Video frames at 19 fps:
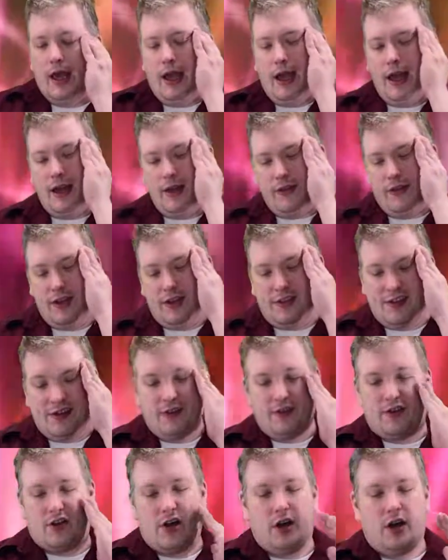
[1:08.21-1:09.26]
And this
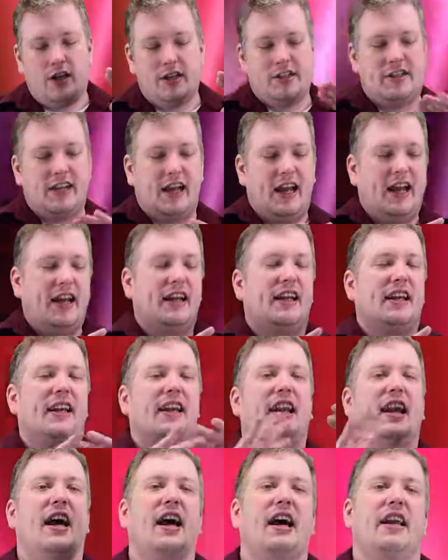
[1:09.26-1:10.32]
has caused a
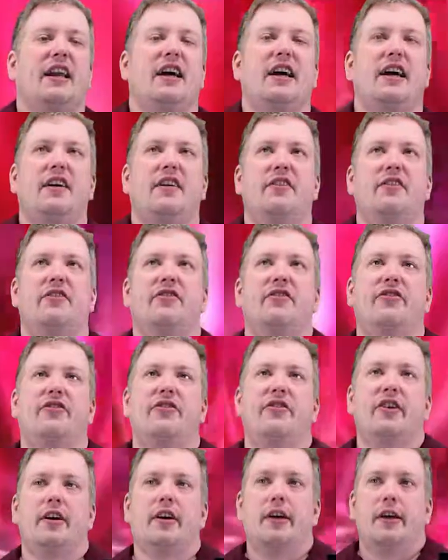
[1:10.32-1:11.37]
lot
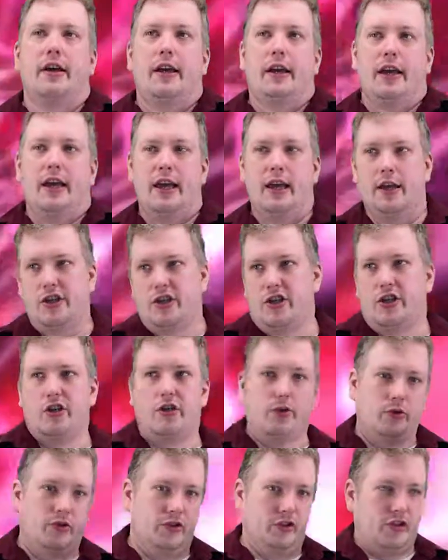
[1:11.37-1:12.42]
of
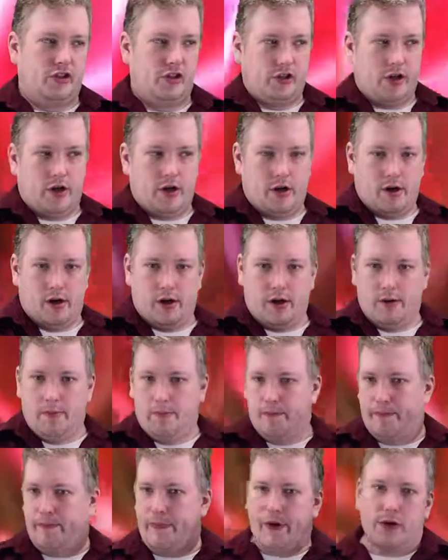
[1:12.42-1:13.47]
issues on
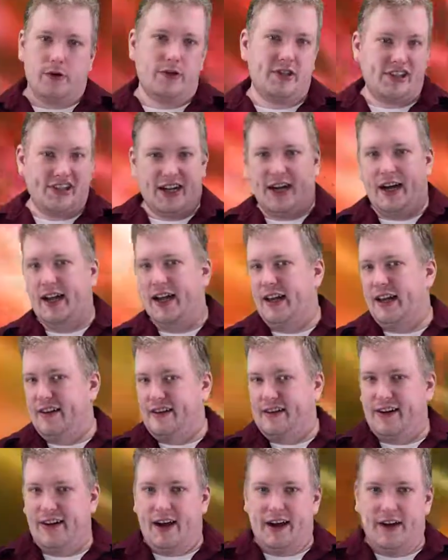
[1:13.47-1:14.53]
both
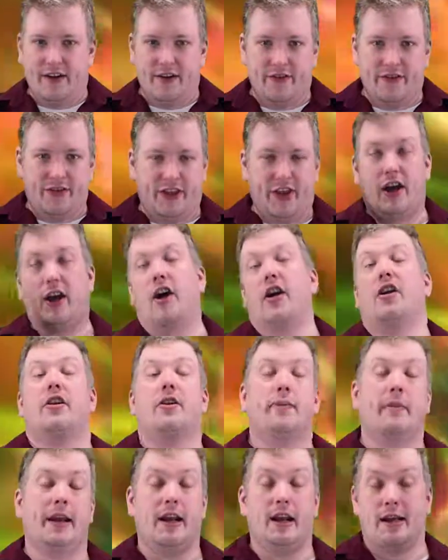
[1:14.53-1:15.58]
sides of the
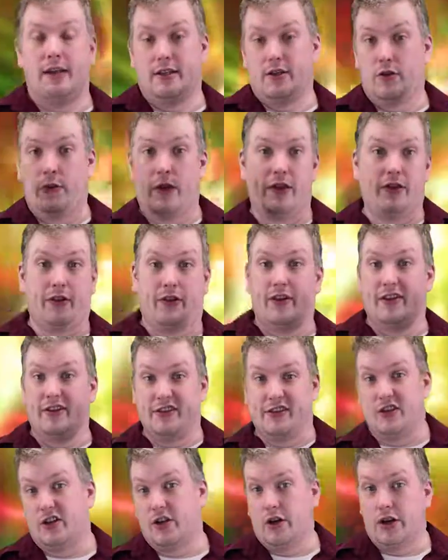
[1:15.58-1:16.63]
argument as to whether this
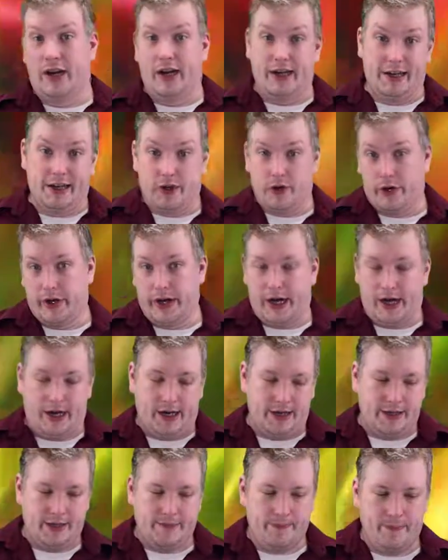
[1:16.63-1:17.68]
is a good idea or
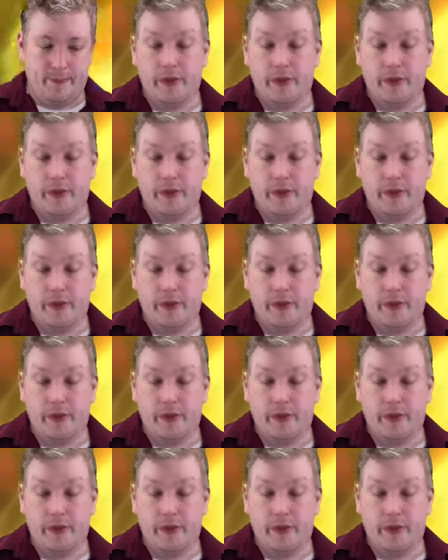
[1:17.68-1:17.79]
not.